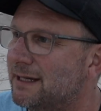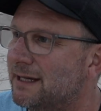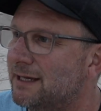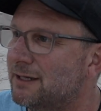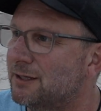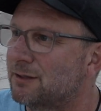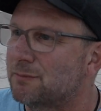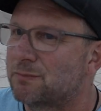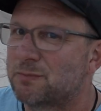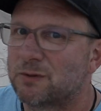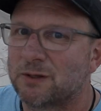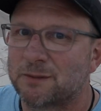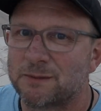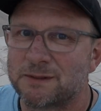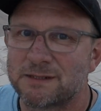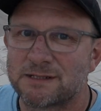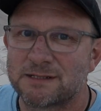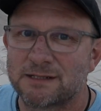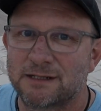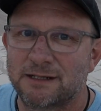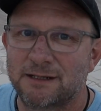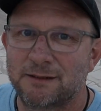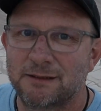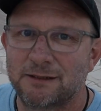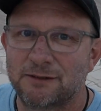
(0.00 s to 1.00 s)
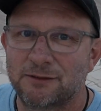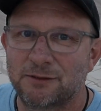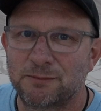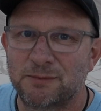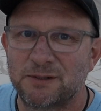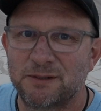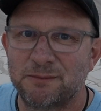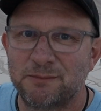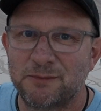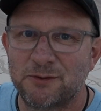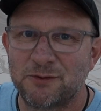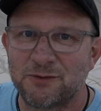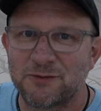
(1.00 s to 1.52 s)
you probably see a little
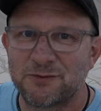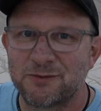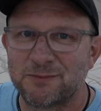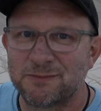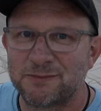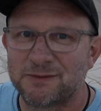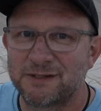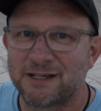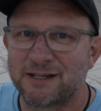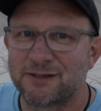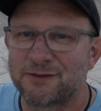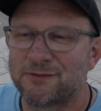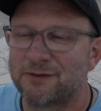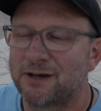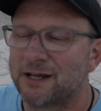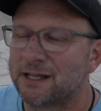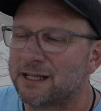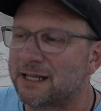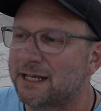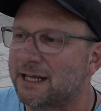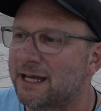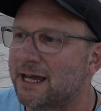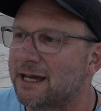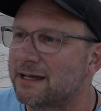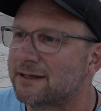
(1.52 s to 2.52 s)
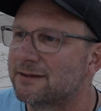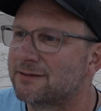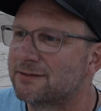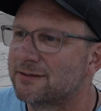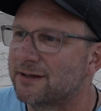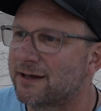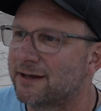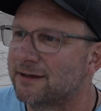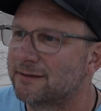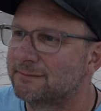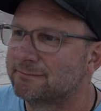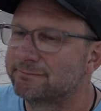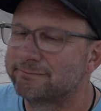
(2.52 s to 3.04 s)
bit more from Death Valley yet,
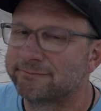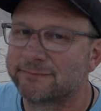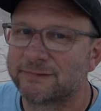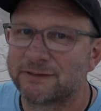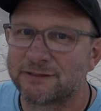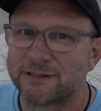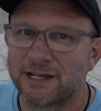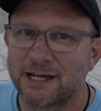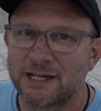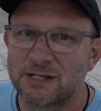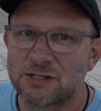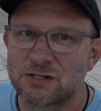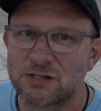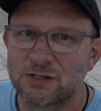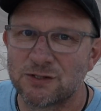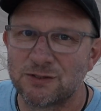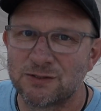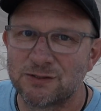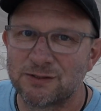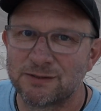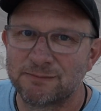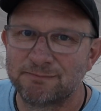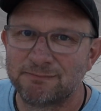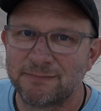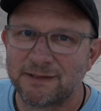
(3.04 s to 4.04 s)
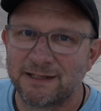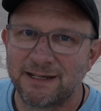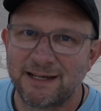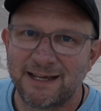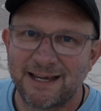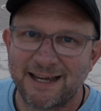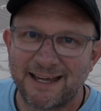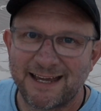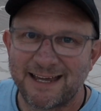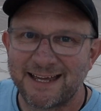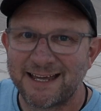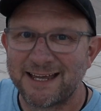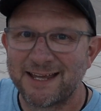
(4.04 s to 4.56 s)
so stay tuned.
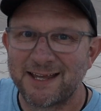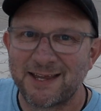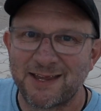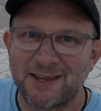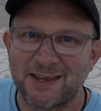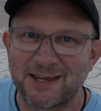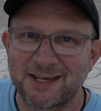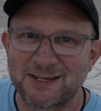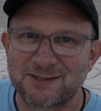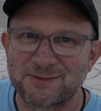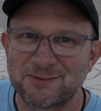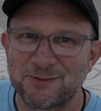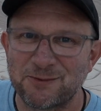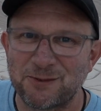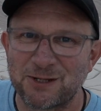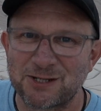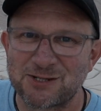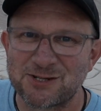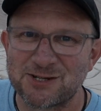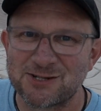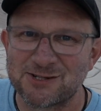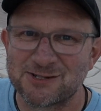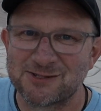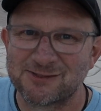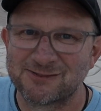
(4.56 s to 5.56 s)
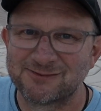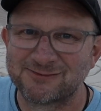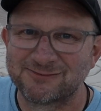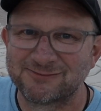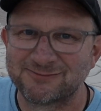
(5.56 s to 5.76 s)
Thanks for watching.